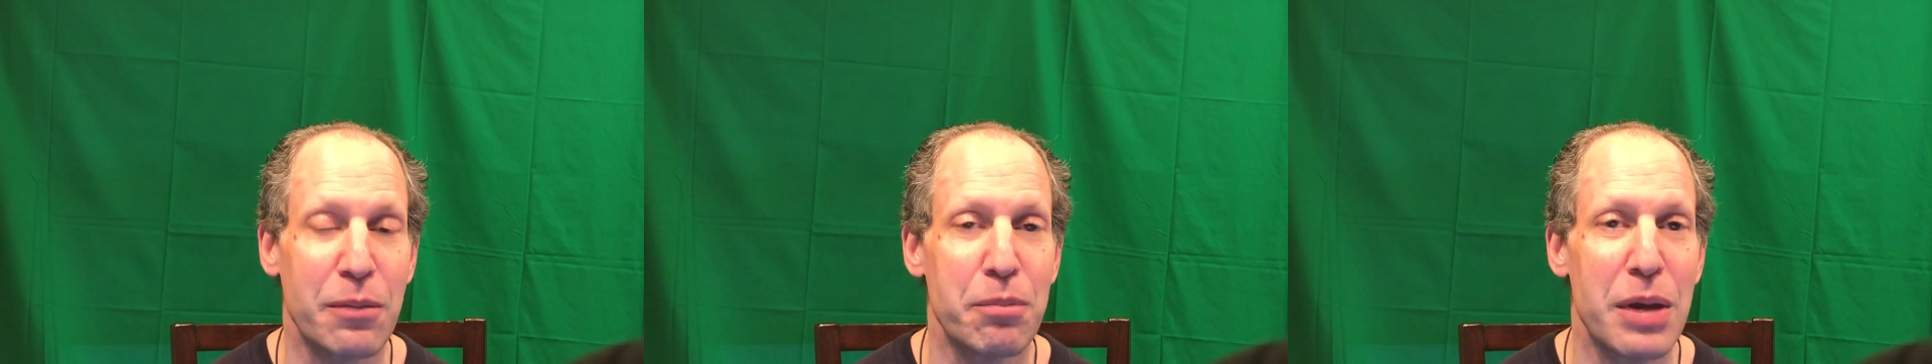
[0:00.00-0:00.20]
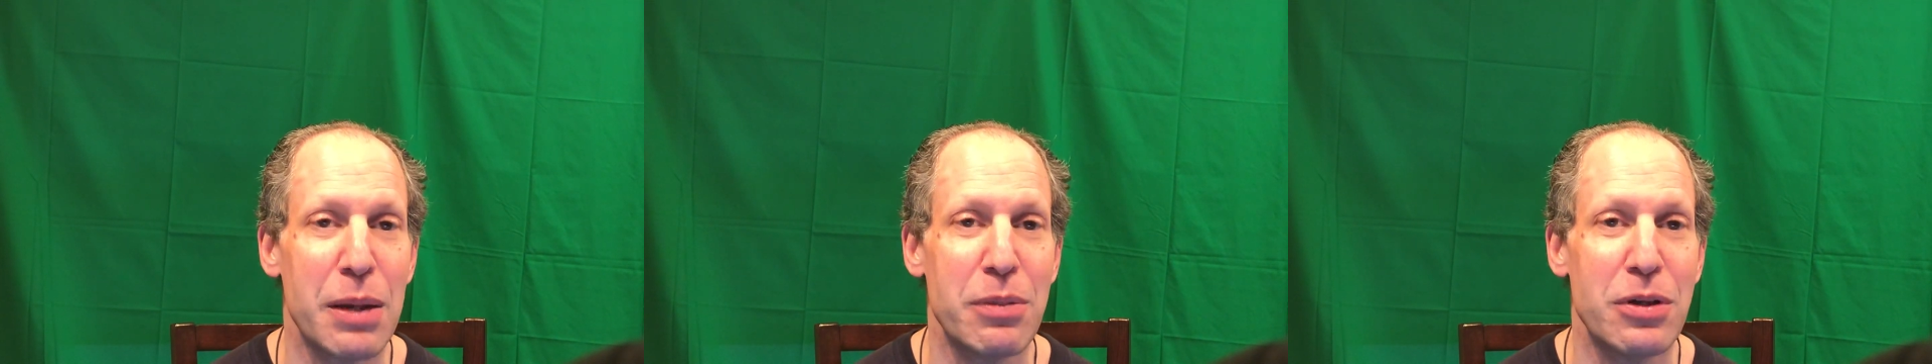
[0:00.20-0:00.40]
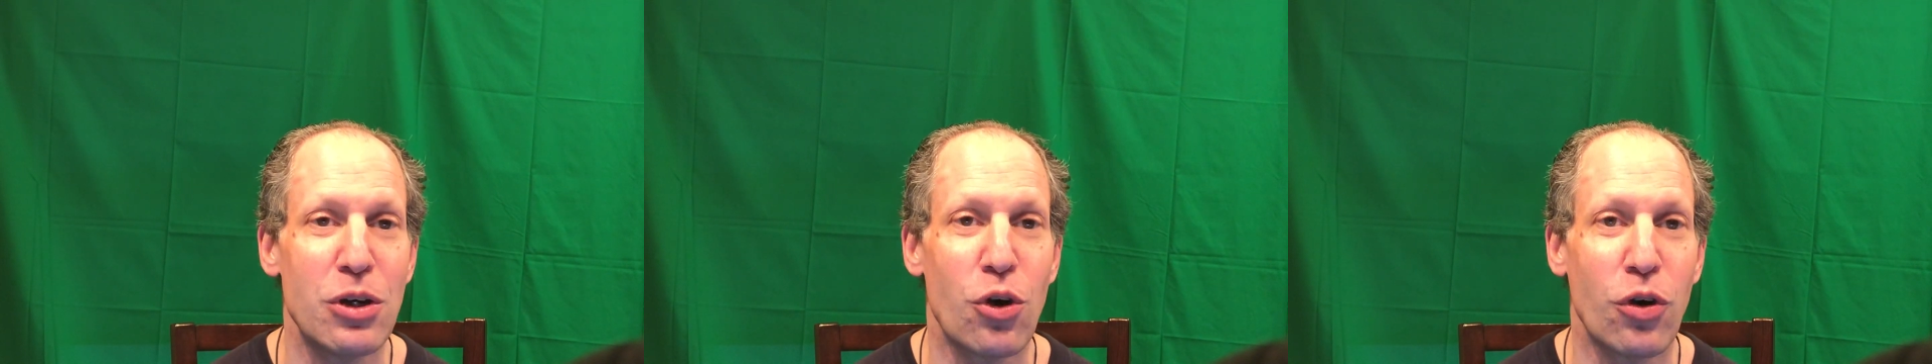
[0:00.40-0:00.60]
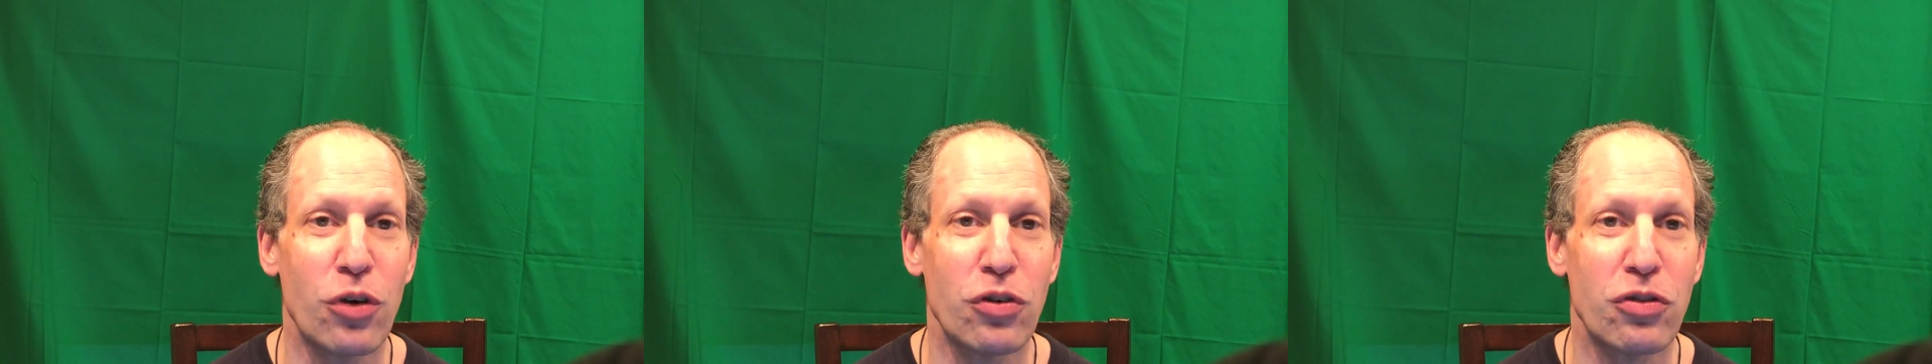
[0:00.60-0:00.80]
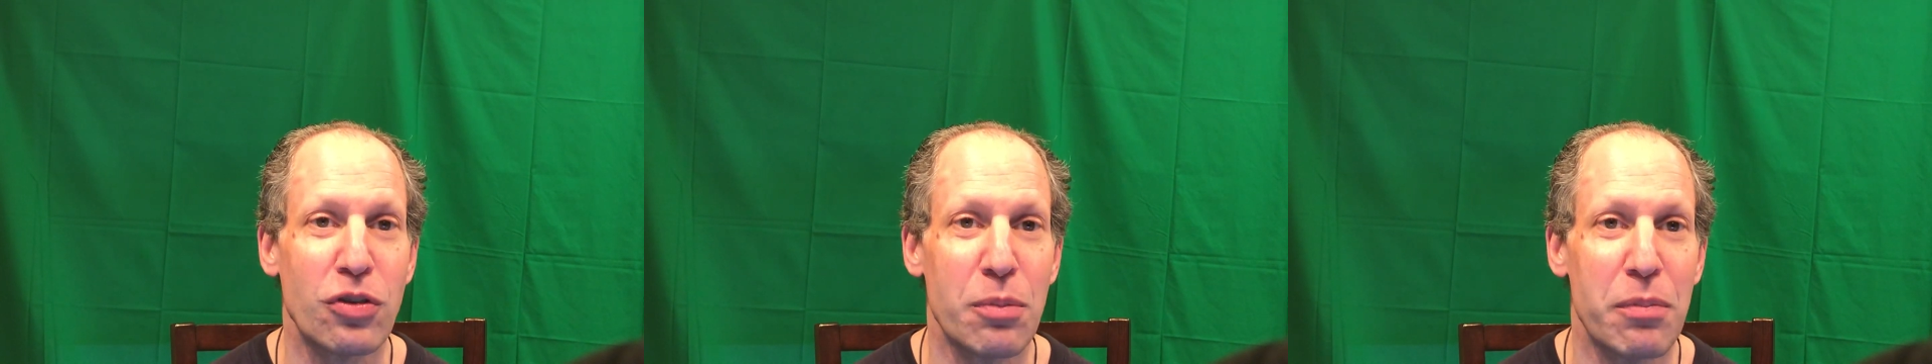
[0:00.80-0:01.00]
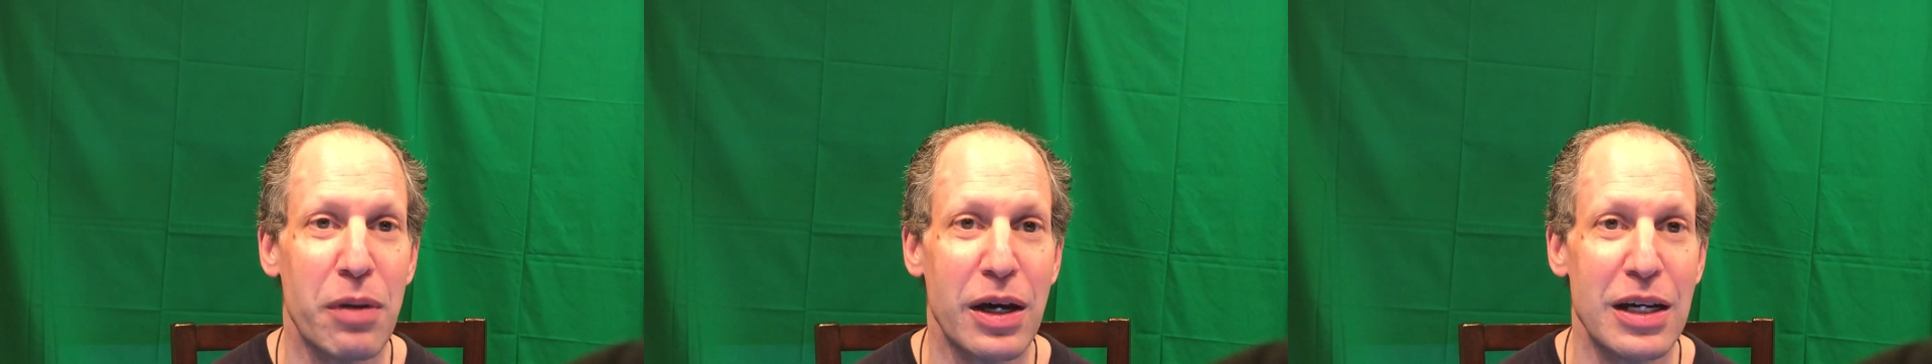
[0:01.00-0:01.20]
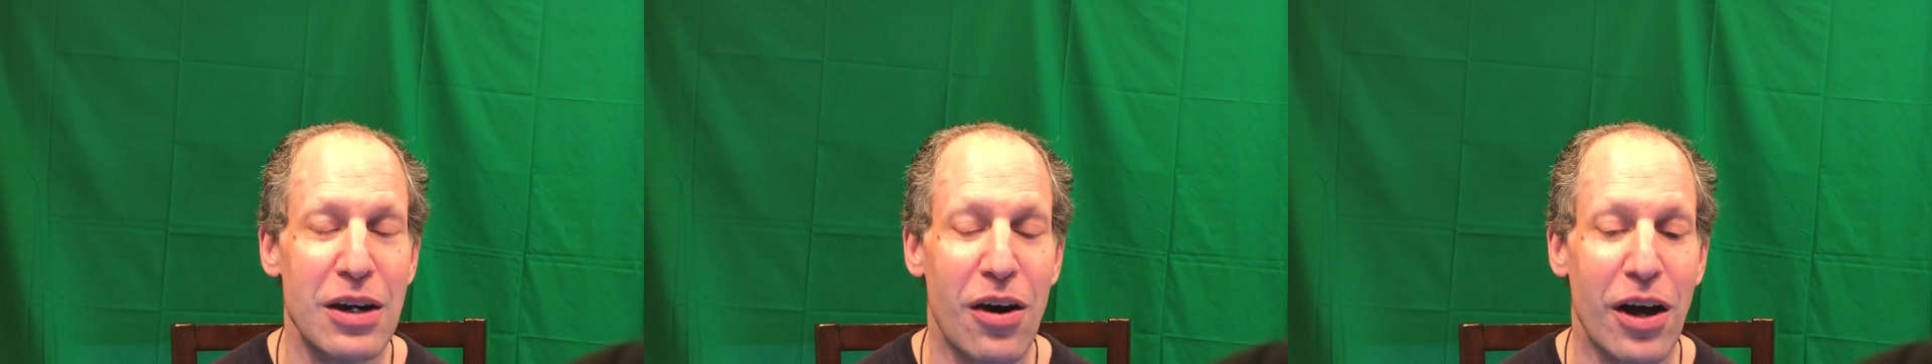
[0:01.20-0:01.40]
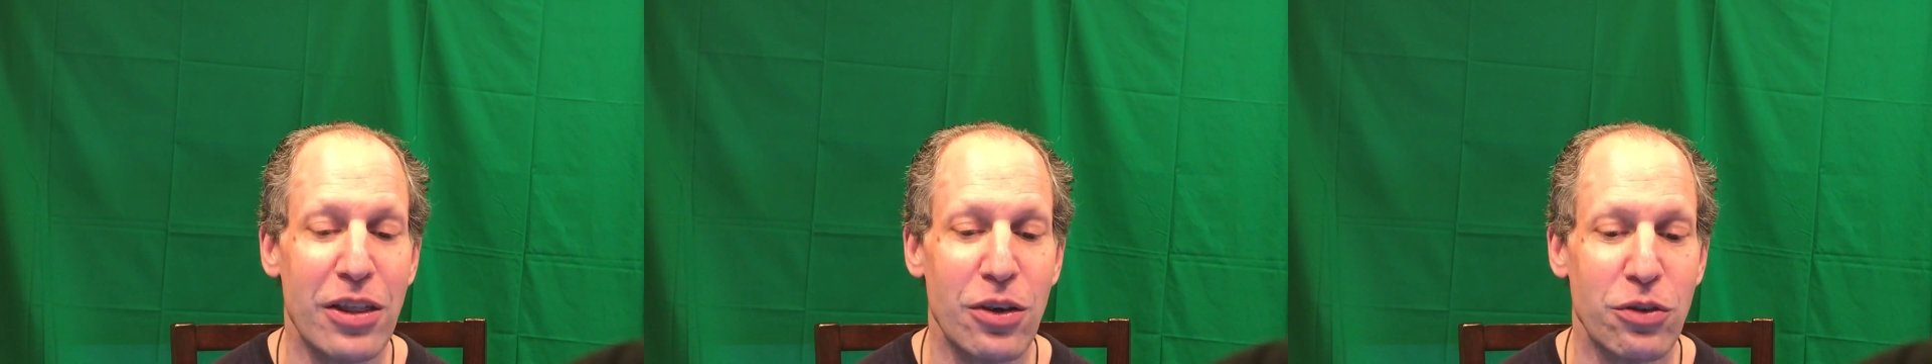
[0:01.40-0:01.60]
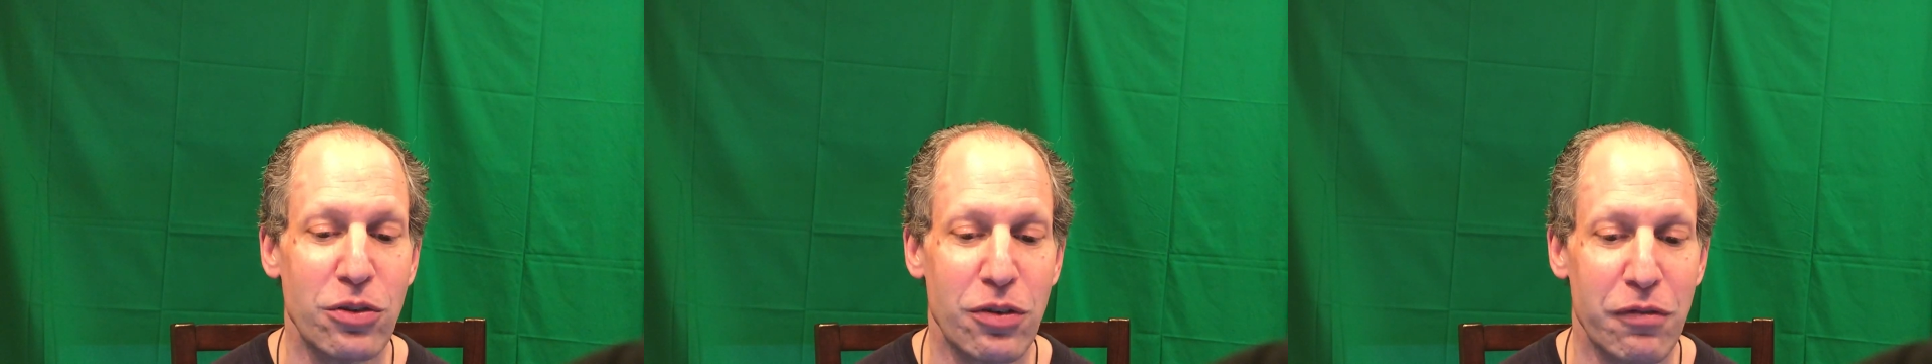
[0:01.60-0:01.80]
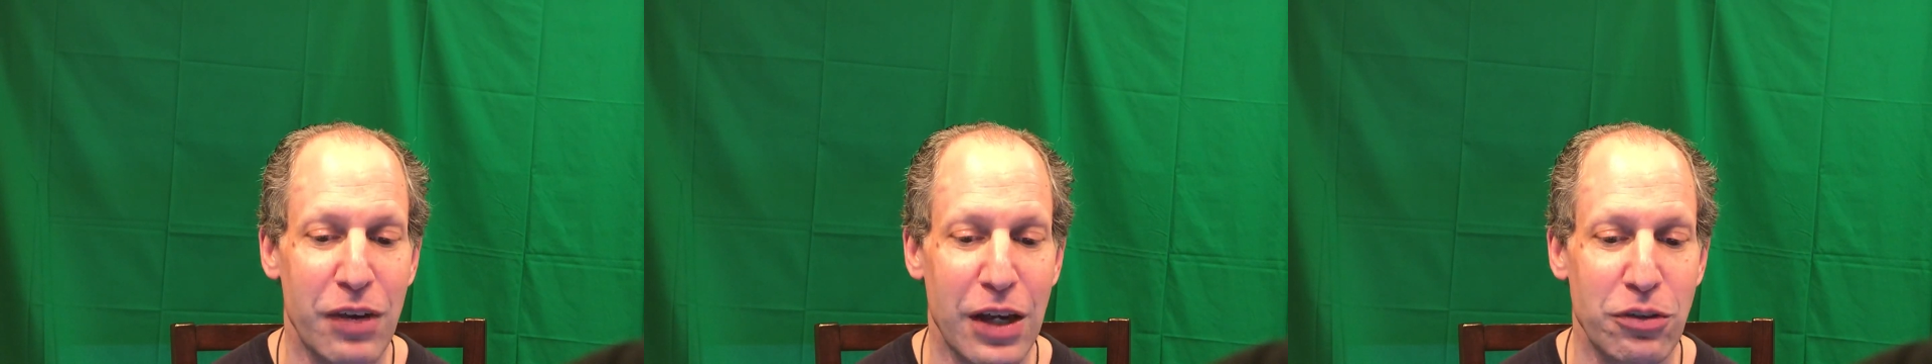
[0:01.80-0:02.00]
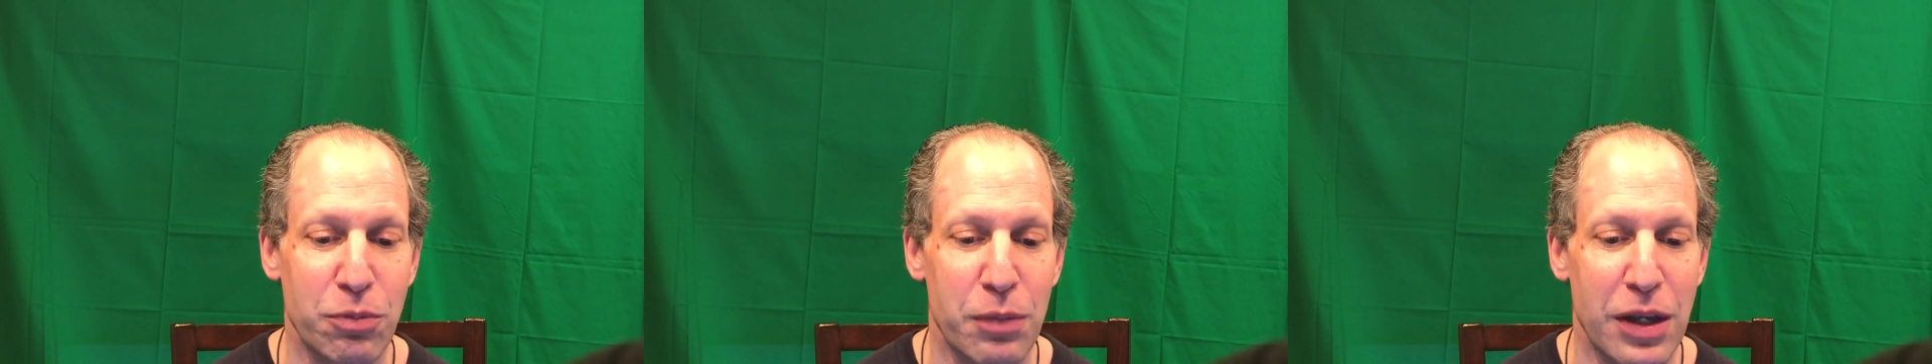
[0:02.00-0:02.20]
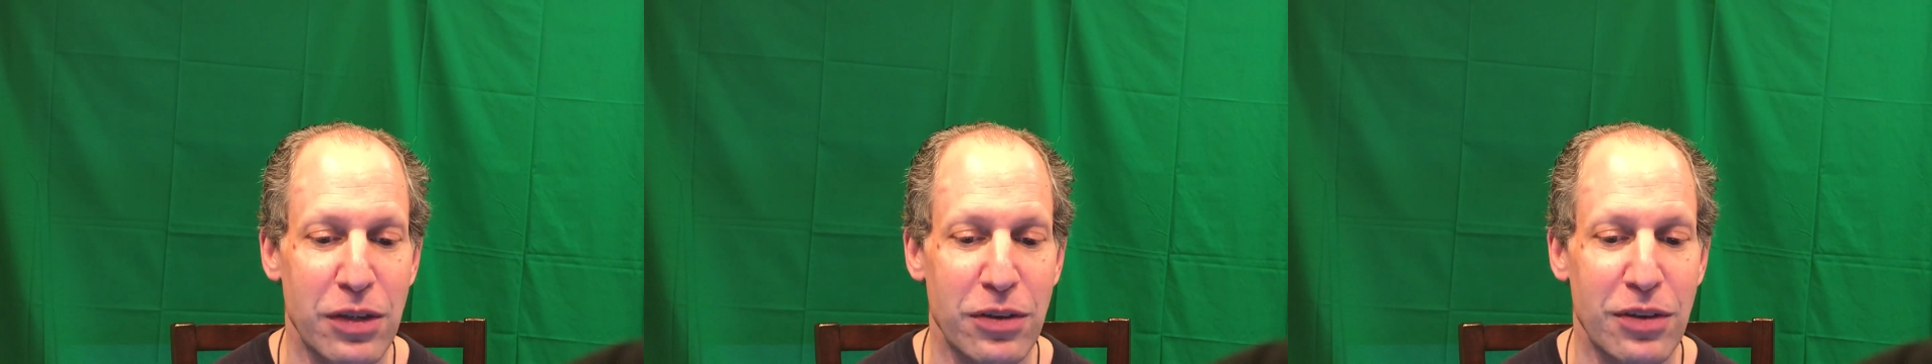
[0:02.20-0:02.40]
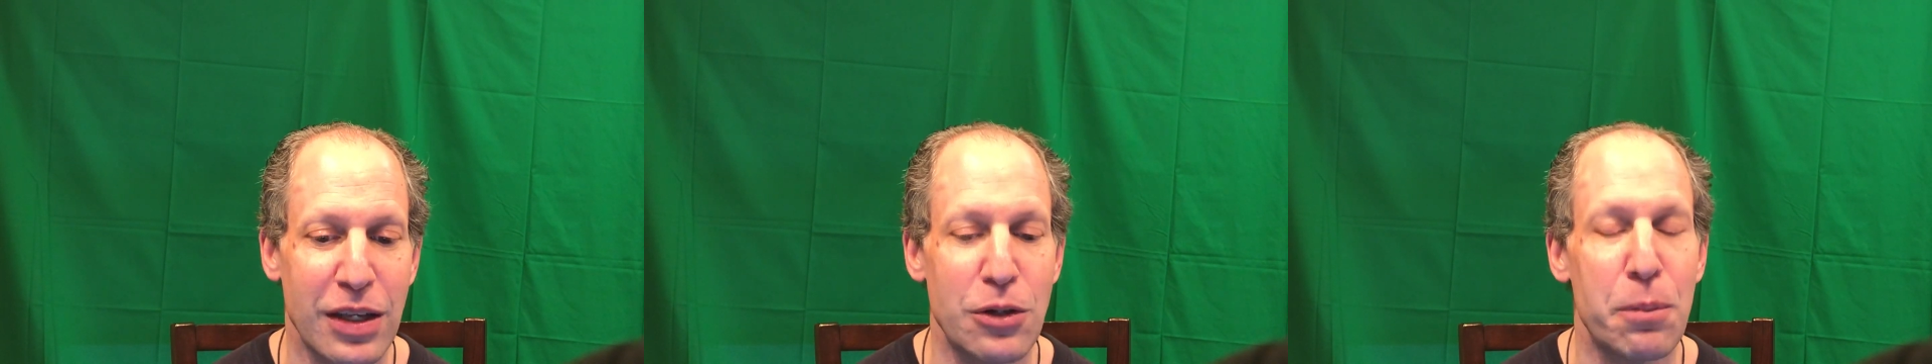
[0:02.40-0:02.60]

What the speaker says: Maybe you earned some money on those investments and